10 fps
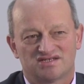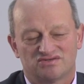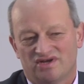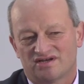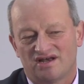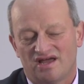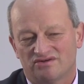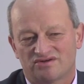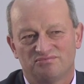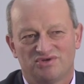so and
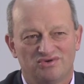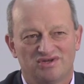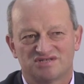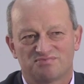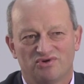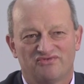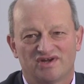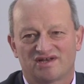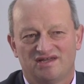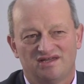cloud computing is
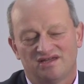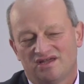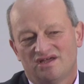perfectly